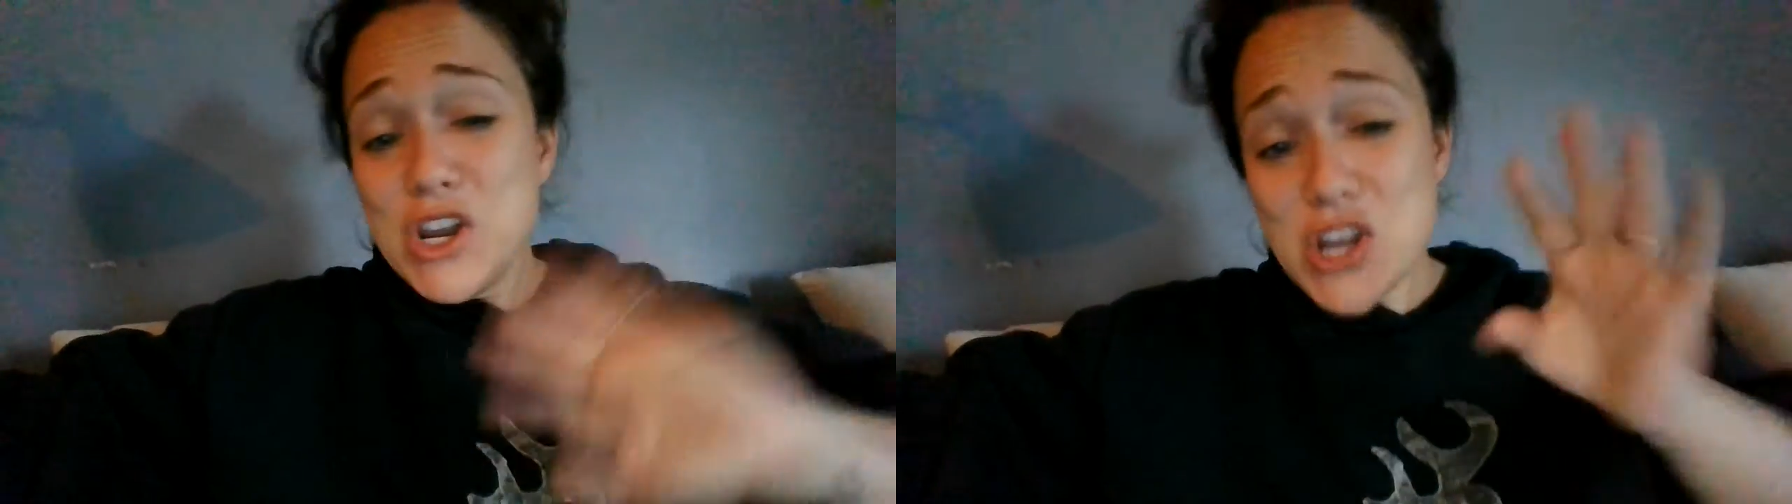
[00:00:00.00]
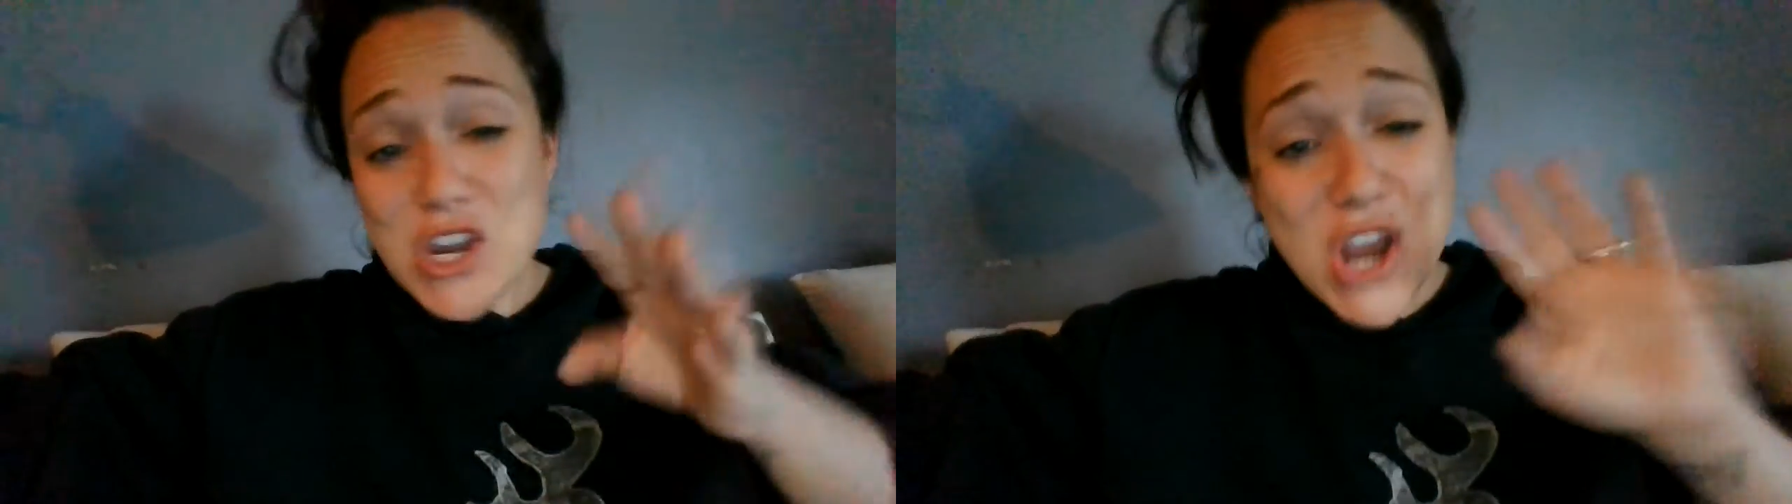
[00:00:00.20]

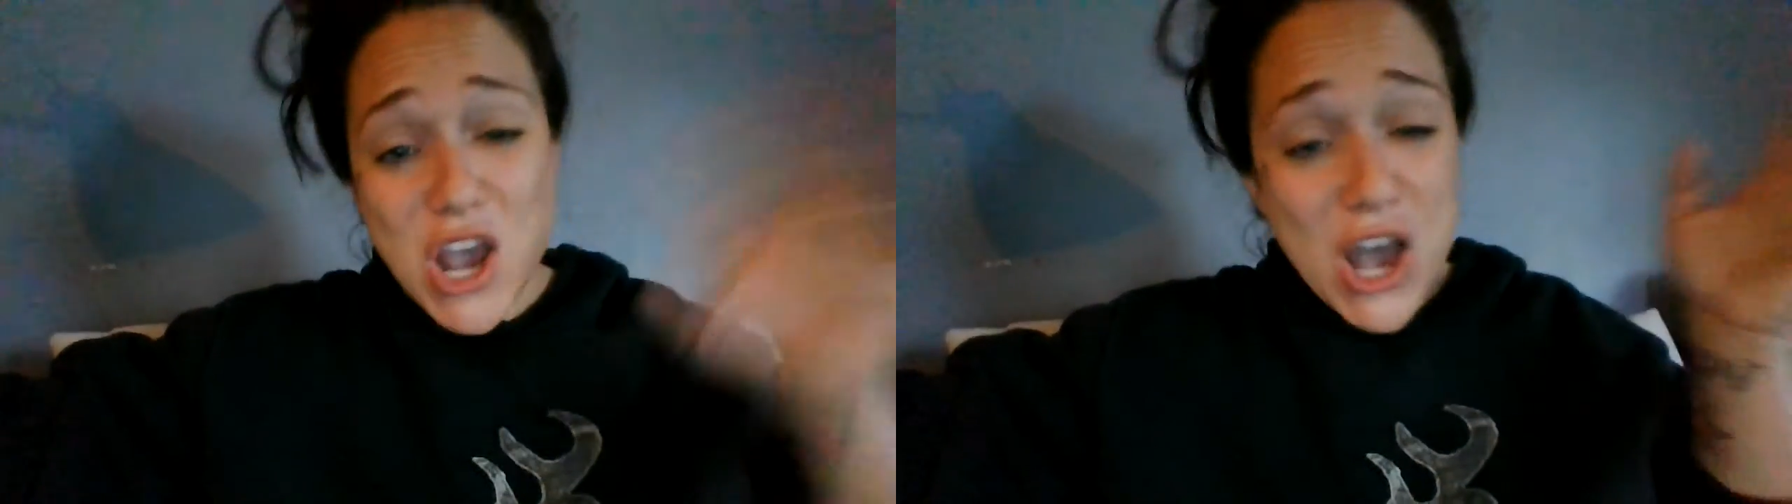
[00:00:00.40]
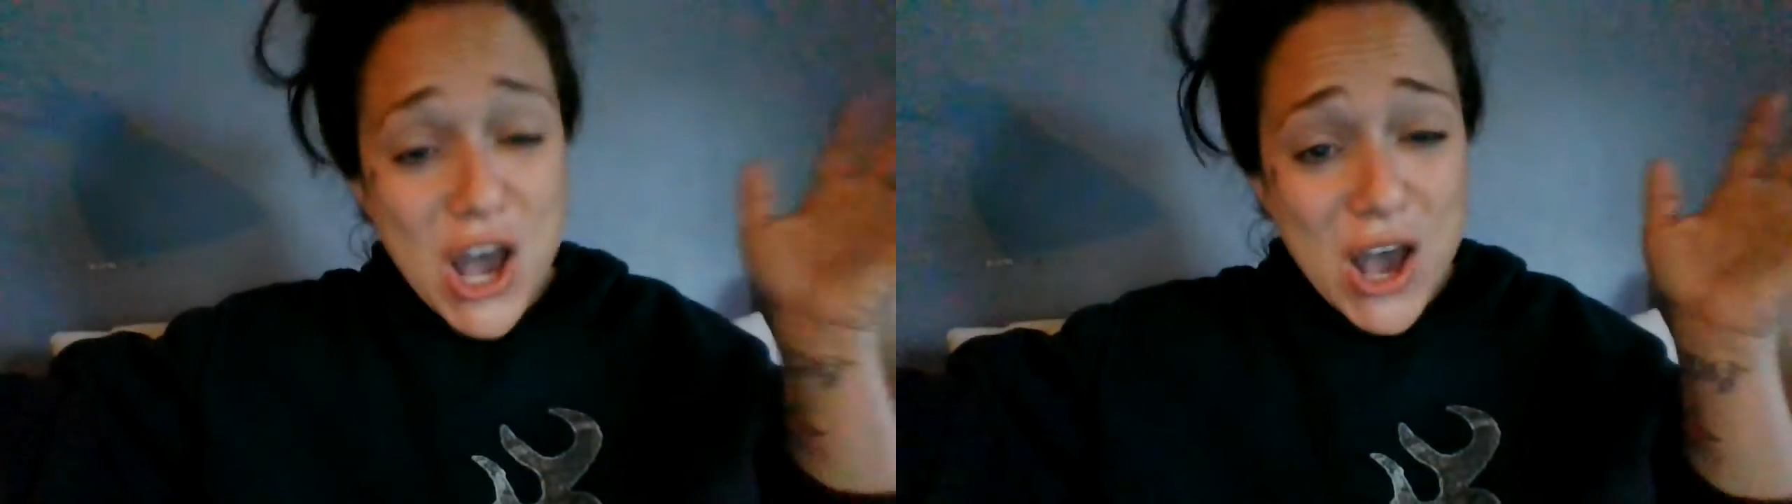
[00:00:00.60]

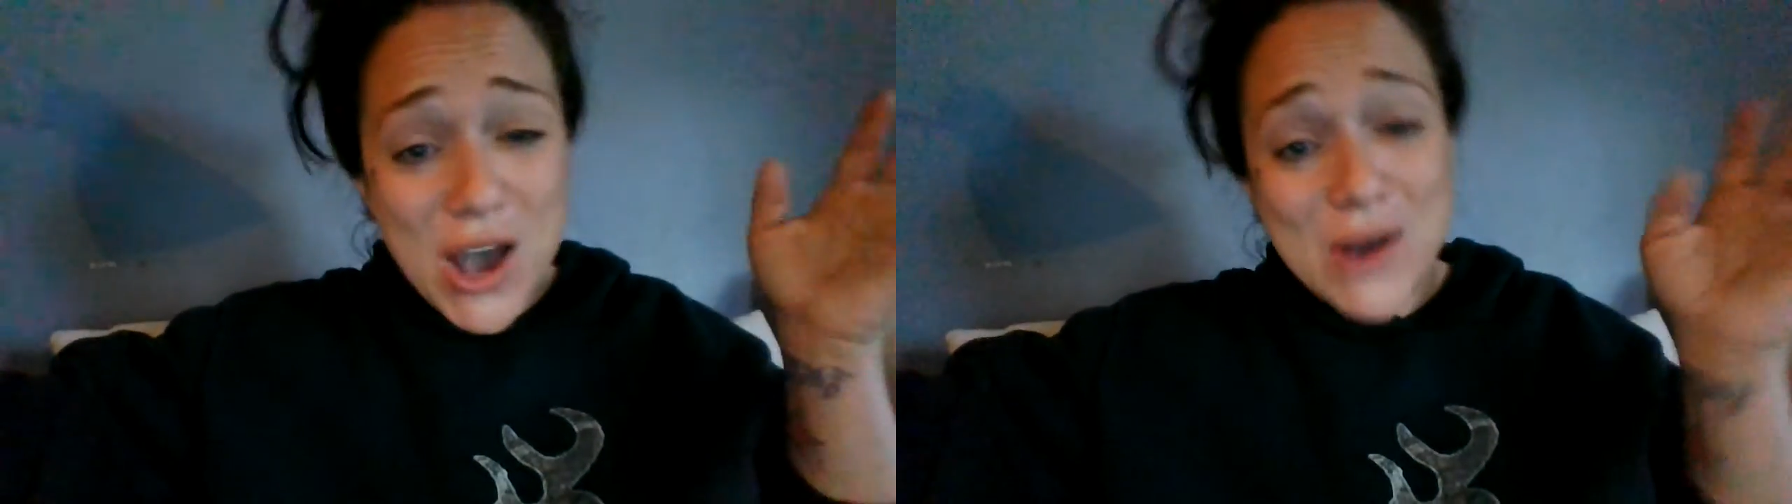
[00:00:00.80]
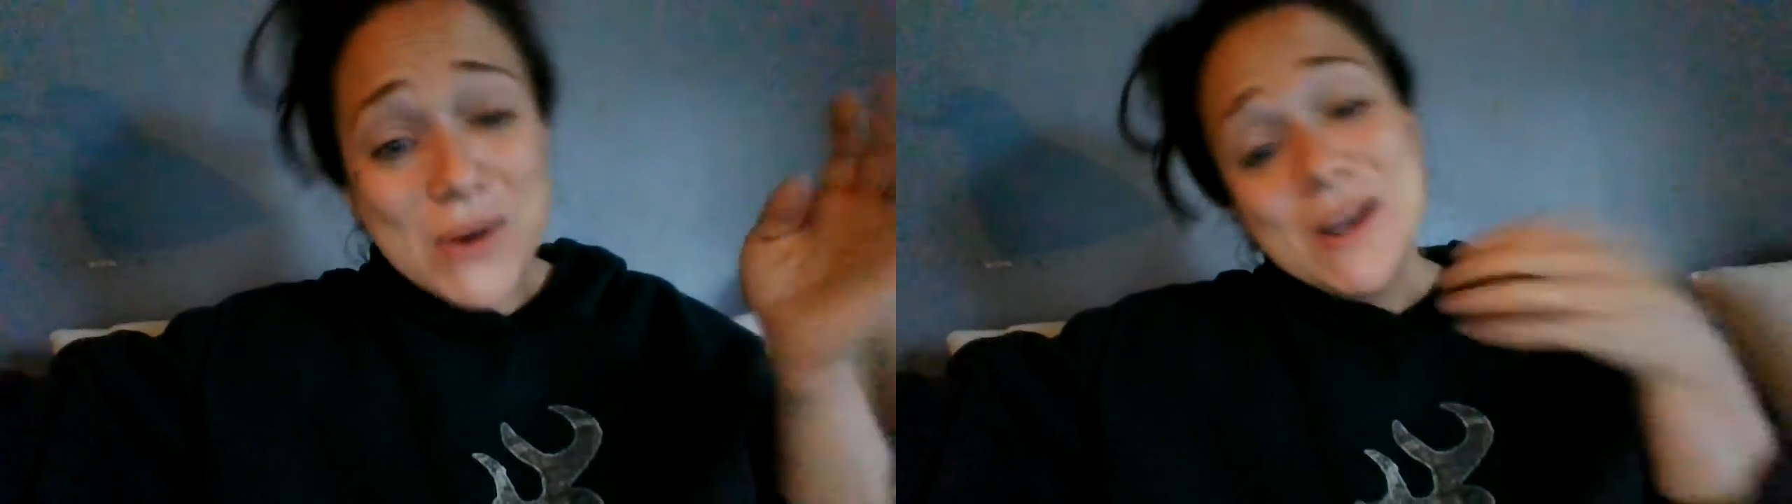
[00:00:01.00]

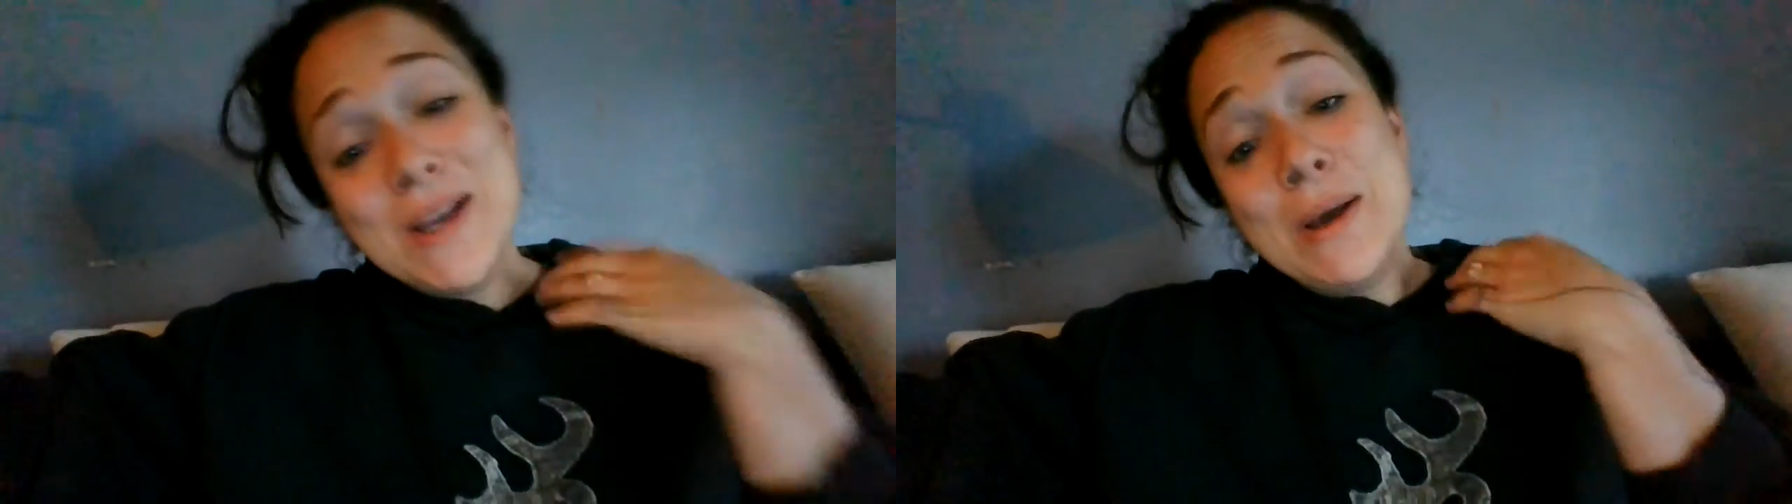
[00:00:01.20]
no,